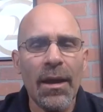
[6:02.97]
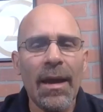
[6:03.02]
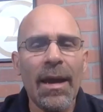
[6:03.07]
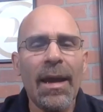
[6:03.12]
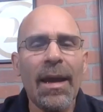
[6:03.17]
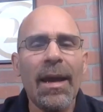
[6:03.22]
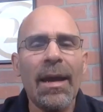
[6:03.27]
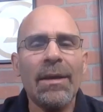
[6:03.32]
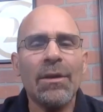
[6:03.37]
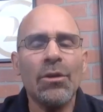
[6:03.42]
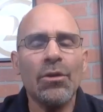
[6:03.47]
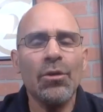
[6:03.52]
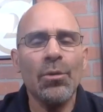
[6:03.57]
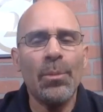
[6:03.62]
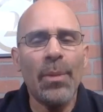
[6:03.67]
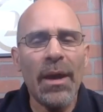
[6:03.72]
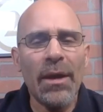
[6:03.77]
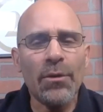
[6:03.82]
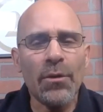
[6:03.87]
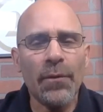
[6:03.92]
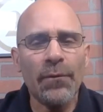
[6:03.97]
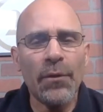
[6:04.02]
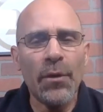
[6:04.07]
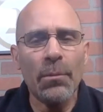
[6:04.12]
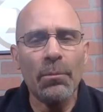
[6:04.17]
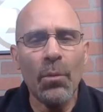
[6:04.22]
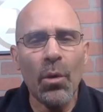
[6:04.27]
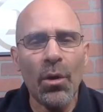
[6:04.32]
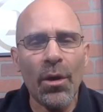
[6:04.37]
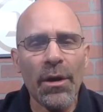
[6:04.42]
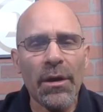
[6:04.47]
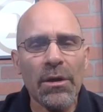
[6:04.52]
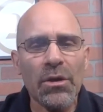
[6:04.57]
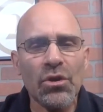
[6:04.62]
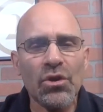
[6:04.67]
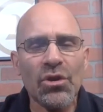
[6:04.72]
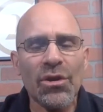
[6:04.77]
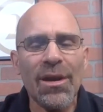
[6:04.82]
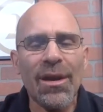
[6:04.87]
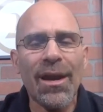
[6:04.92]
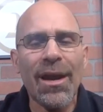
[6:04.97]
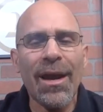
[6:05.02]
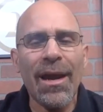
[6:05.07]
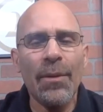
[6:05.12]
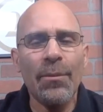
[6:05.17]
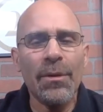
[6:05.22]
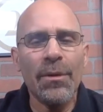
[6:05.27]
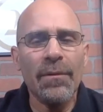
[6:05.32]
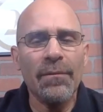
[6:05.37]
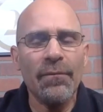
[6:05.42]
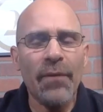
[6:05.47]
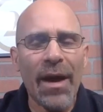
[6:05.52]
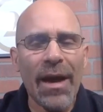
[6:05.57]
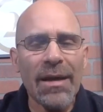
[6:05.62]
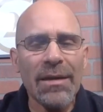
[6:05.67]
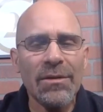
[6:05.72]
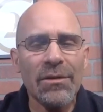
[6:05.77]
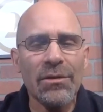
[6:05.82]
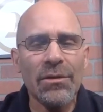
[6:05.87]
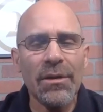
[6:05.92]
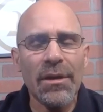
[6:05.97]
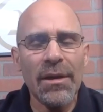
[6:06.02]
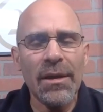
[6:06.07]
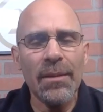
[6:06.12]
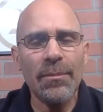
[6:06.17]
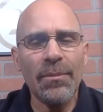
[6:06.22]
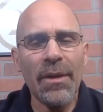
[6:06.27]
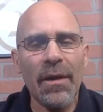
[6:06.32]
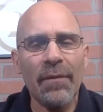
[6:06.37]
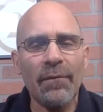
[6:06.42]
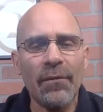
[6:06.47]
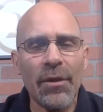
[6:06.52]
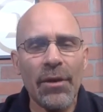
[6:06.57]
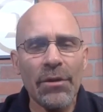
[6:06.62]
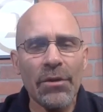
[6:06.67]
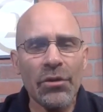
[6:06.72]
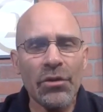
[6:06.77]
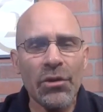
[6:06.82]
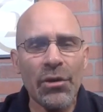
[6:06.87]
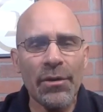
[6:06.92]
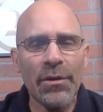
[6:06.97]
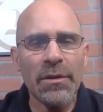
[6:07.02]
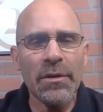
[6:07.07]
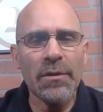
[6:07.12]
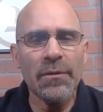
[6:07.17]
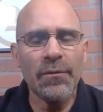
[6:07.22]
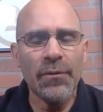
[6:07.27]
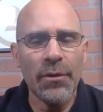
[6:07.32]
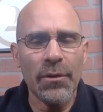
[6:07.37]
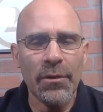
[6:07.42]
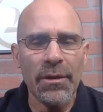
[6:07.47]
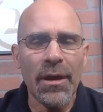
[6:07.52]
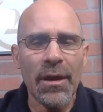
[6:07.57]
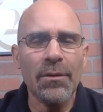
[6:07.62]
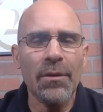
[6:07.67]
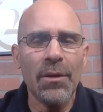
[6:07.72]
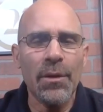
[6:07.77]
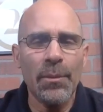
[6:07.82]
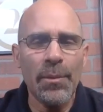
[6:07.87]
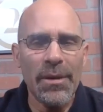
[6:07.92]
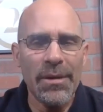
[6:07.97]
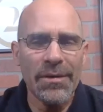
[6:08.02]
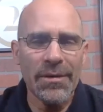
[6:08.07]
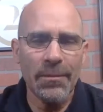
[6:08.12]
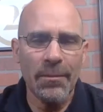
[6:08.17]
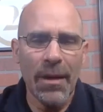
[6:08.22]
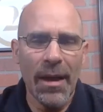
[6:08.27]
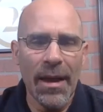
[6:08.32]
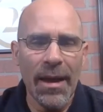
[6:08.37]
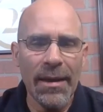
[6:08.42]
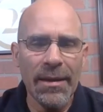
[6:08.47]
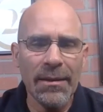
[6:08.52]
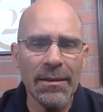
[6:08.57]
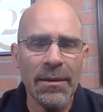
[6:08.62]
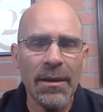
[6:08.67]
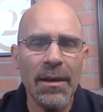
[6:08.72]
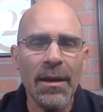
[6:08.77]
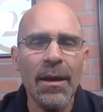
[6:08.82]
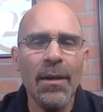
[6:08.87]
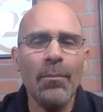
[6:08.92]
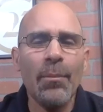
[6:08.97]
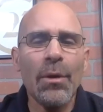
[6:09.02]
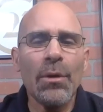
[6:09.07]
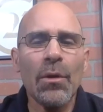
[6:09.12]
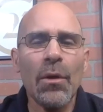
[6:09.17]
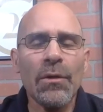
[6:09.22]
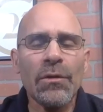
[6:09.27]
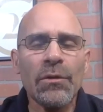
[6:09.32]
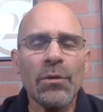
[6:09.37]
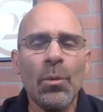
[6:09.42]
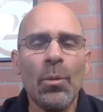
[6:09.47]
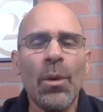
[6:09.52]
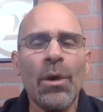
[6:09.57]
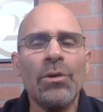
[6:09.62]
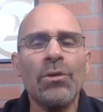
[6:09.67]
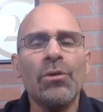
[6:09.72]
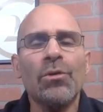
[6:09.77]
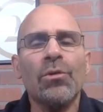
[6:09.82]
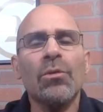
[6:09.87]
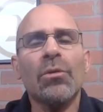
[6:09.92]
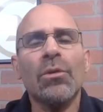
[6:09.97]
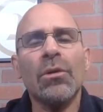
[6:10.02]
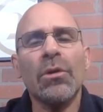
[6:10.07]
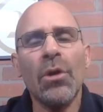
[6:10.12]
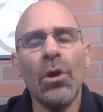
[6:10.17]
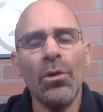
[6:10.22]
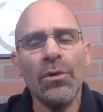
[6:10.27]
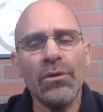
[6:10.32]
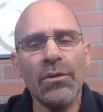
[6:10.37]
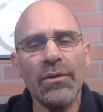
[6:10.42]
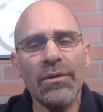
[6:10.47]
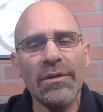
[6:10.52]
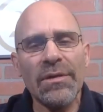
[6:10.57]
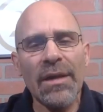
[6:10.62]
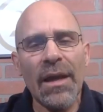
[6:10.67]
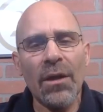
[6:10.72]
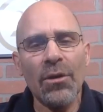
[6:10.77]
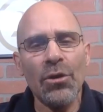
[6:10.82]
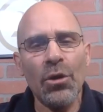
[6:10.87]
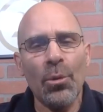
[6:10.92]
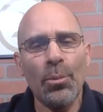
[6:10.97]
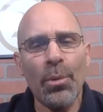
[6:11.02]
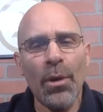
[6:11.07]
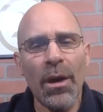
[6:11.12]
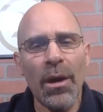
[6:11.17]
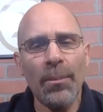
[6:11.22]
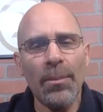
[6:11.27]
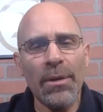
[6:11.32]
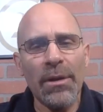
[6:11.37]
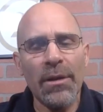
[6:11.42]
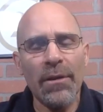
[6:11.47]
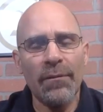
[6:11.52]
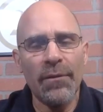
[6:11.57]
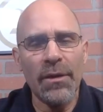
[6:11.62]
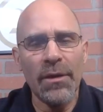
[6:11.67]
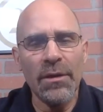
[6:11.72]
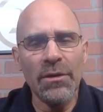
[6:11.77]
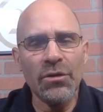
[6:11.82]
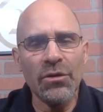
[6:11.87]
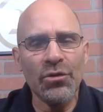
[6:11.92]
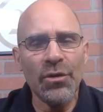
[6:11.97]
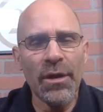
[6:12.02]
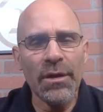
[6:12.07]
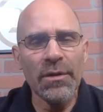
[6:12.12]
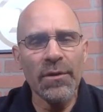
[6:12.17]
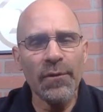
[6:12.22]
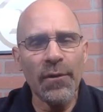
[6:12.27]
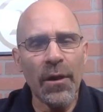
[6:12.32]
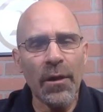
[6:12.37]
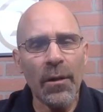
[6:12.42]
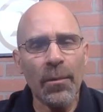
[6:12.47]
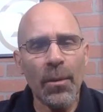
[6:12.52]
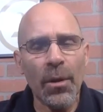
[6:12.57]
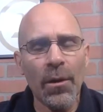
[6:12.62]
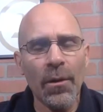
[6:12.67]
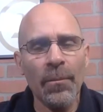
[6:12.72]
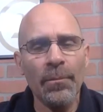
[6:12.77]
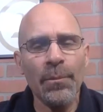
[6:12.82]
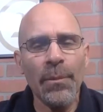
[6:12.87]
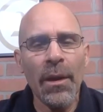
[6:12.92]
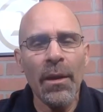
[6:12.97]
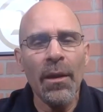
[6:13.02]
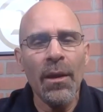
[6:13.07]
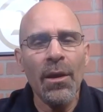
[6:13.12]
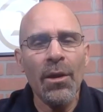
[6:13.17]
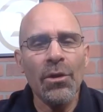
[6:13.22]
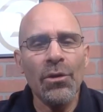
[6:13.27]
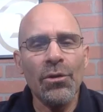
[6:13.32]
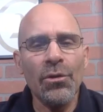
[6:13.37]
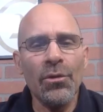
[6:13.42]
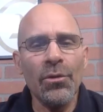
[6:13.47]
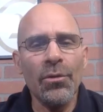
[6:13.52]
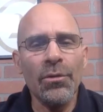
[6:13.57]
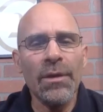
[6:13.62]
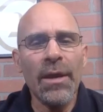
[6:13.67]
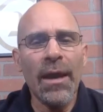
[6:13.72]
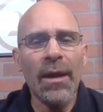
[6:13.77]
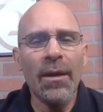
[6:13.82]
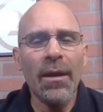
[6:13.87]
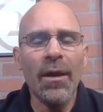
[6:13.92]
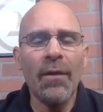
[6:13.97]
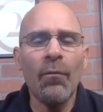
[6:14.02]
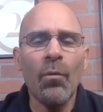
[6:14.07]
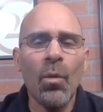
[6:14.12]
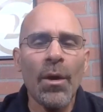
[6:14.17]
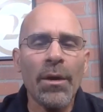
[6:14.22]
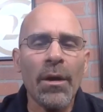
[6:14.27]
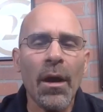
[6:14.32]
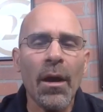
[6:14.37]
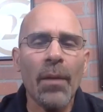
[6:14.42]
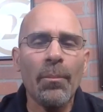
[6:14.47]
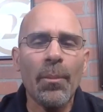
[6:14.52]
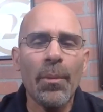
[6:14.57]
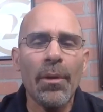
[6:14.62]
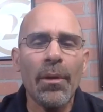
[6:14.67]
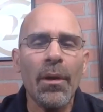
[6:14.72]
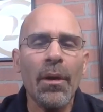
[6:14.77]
and you paid off your mortgage, I would advise you to keep that flood insurance for not only peace of mind, but also when you go to sell your property, if it is transferable, you now have one up